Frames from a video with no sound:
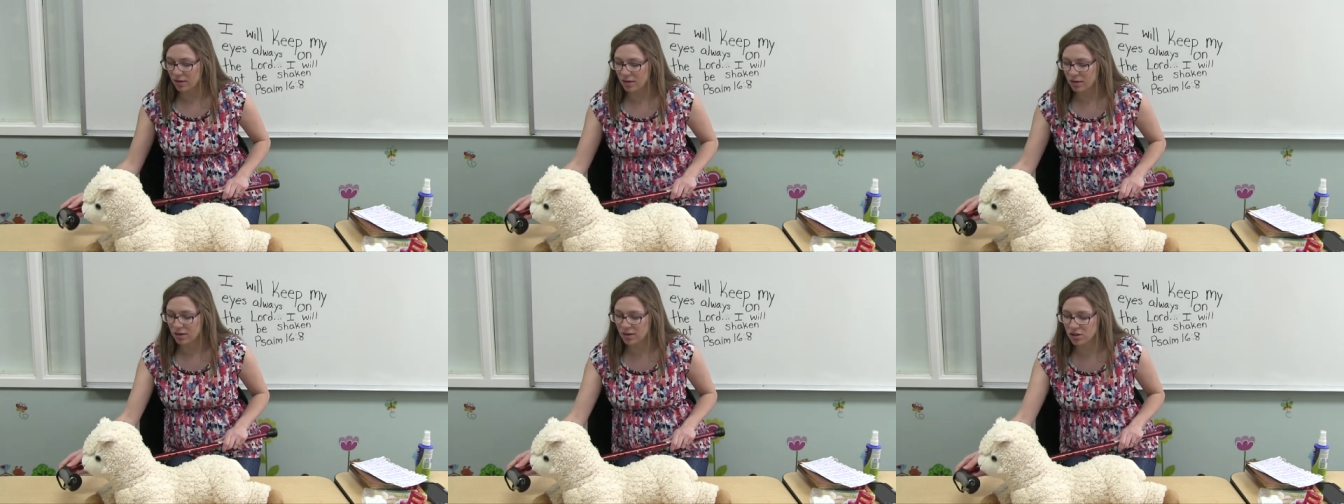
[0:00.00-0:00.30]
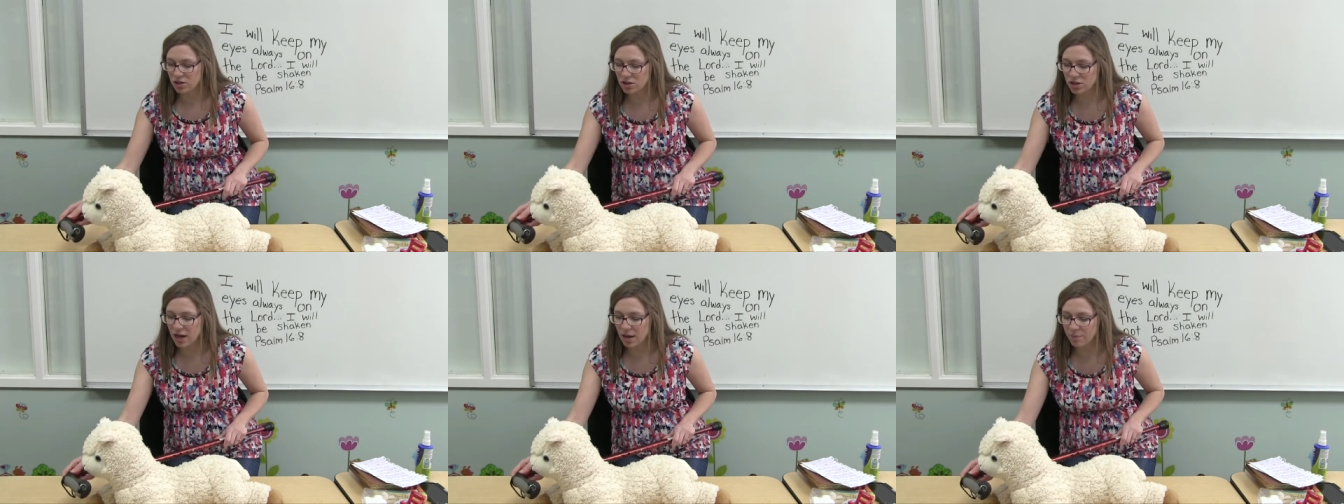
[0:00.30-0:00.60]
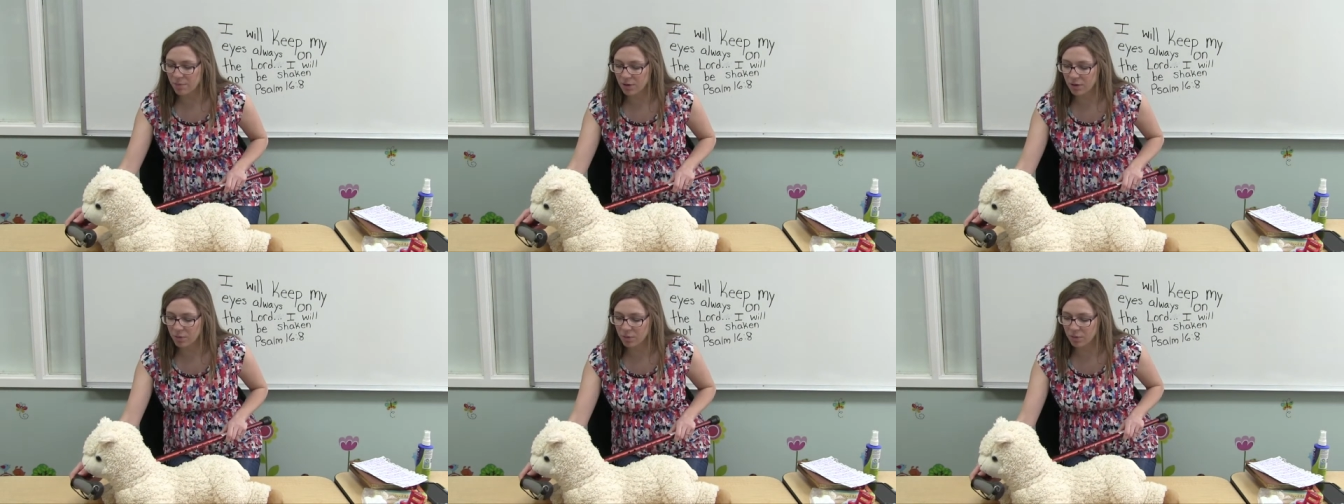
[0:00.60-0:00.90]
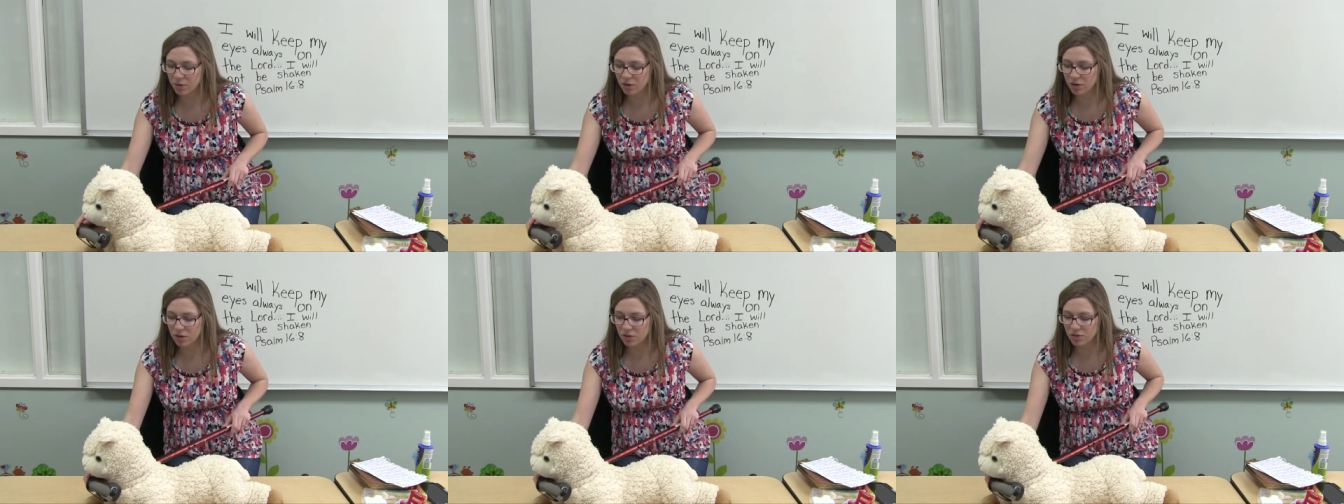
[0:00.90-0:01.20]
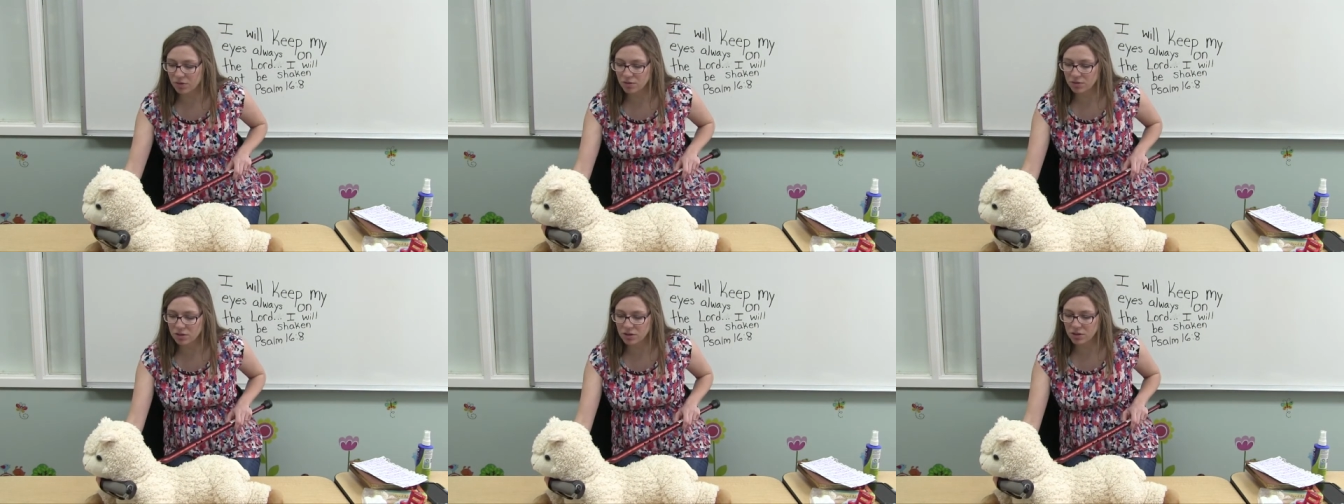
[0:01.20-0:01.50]
The shepherd will
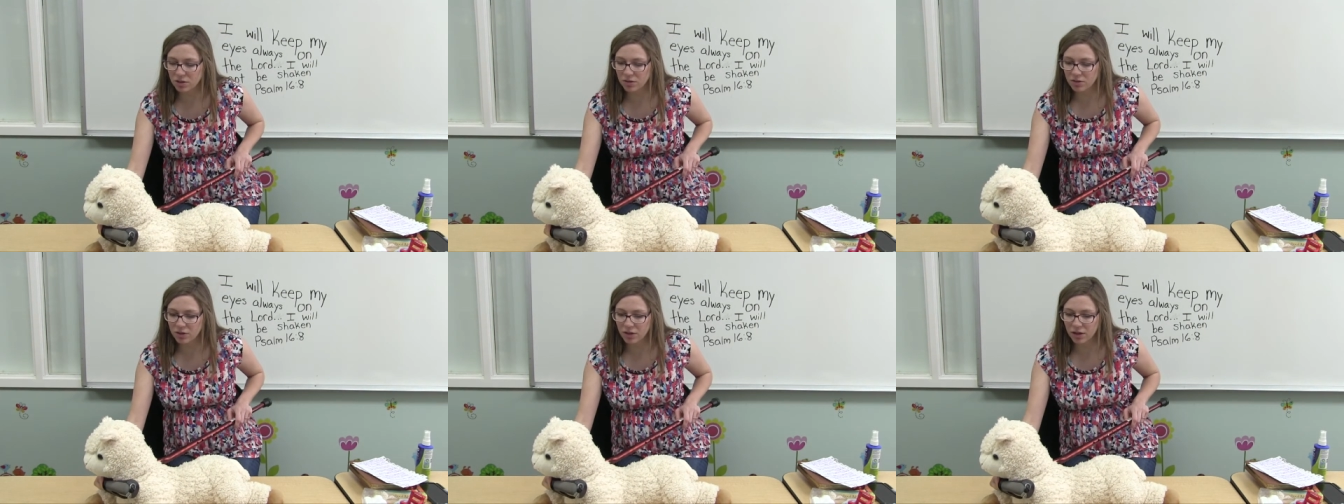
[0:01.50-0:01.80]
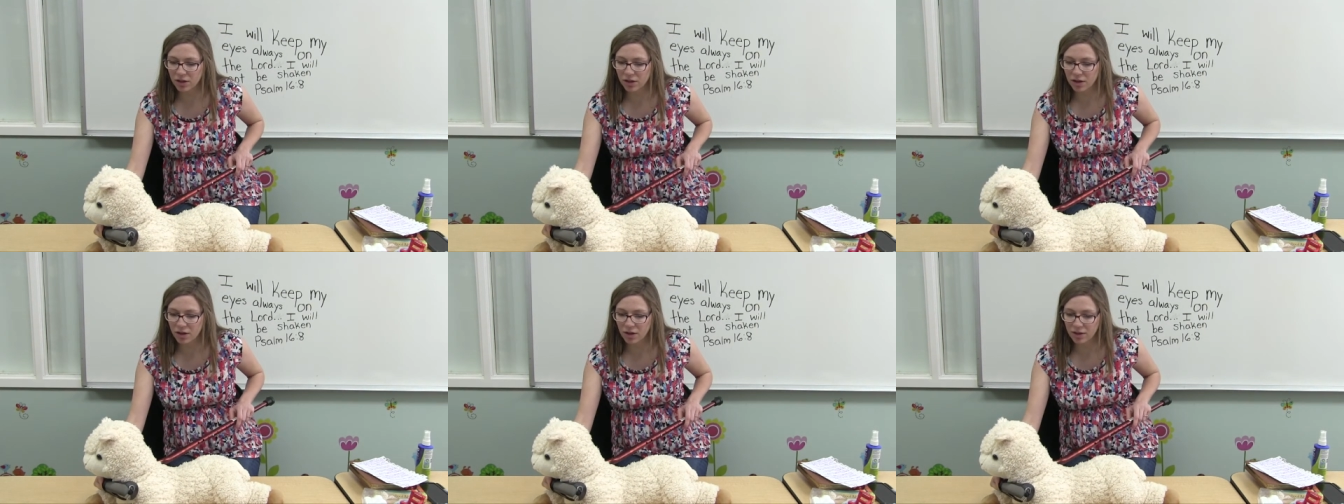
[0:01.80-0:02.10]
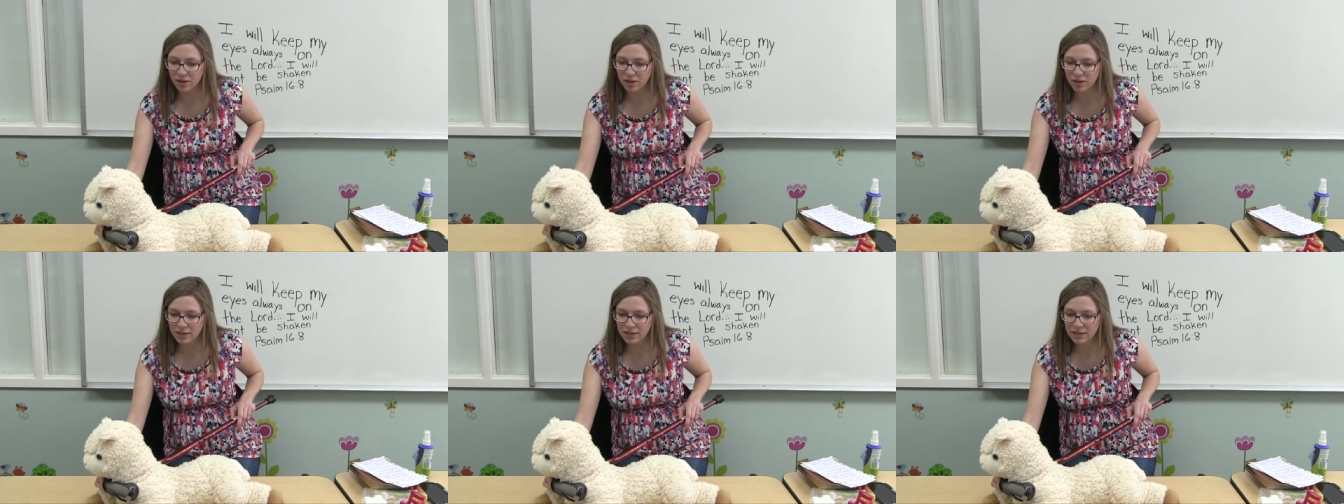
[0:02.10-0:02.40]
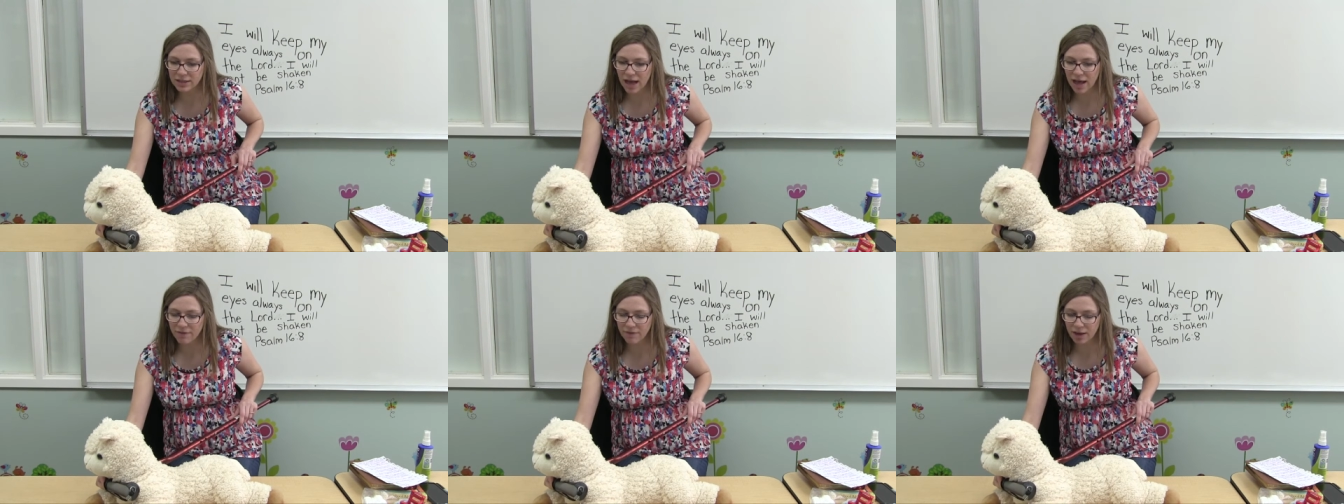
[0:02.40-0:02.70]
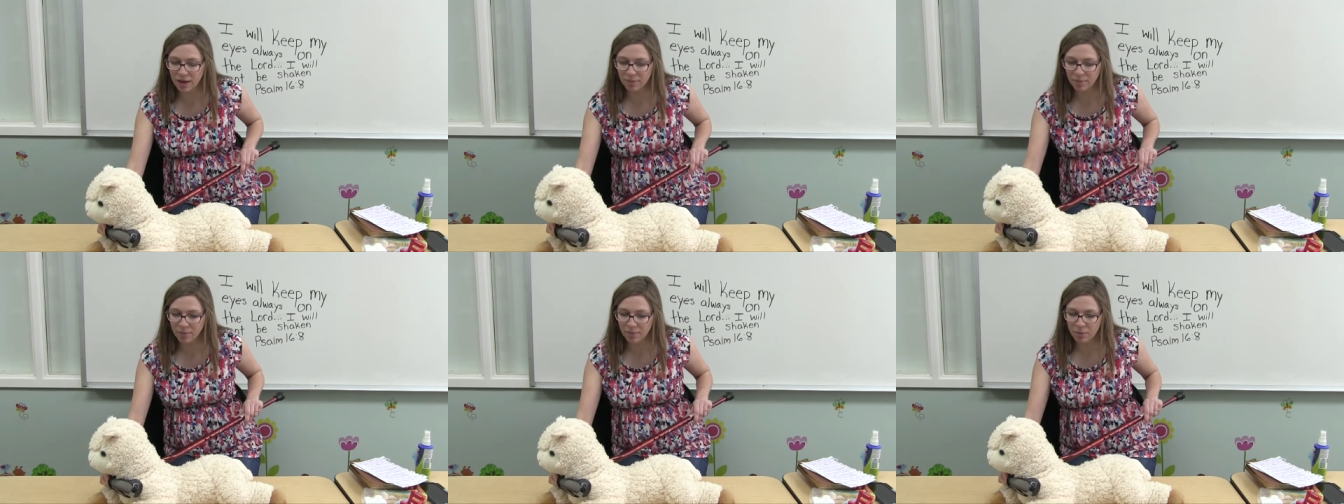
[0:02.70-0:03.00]
use the crook on their staff
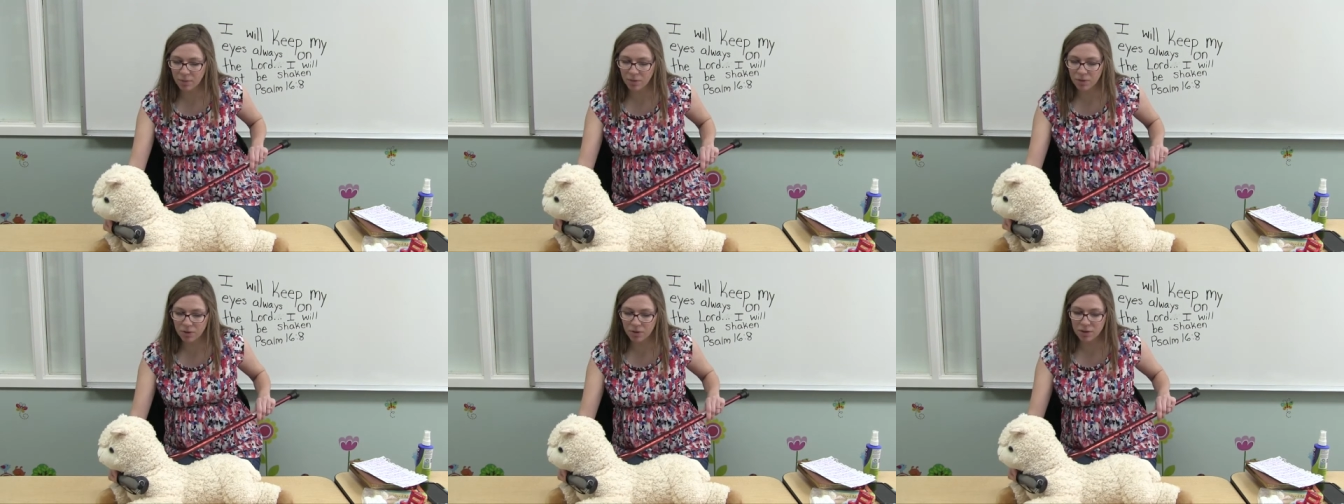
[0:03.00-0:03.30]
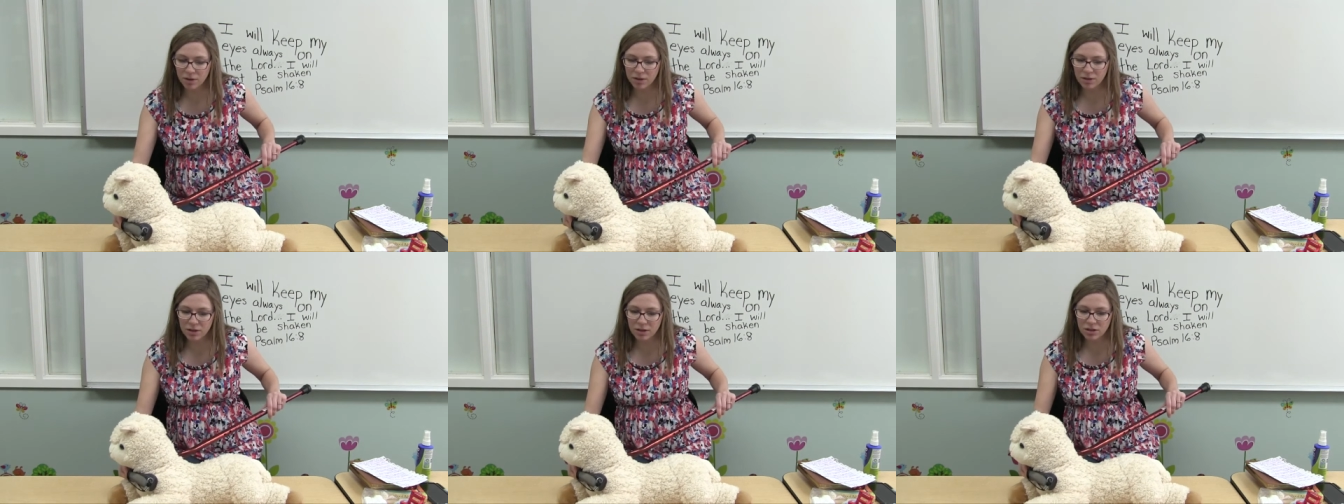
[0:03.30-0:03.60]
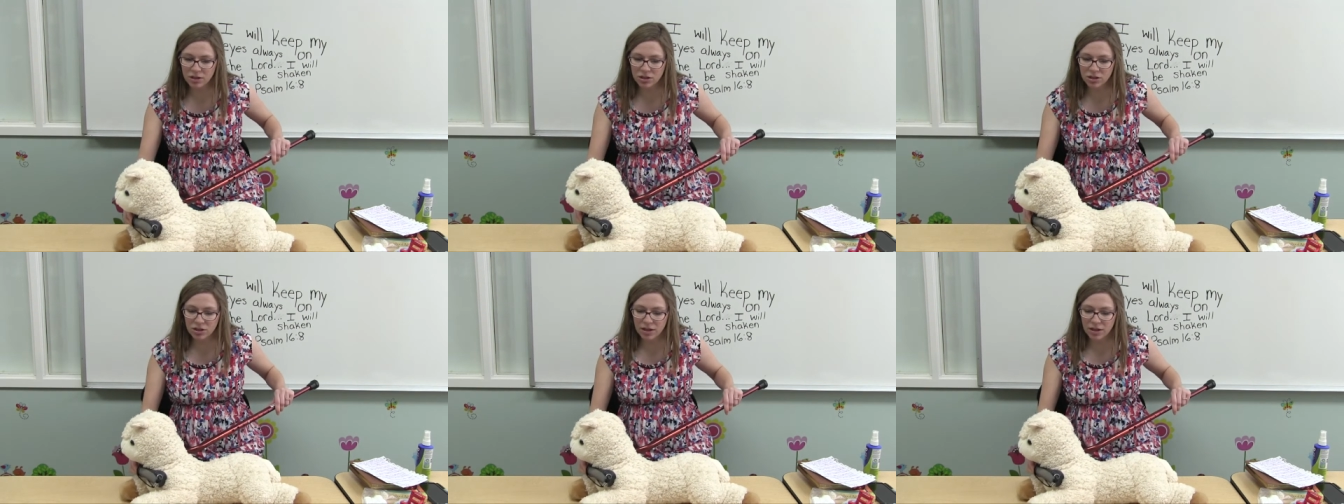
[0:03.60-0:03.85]
and pull the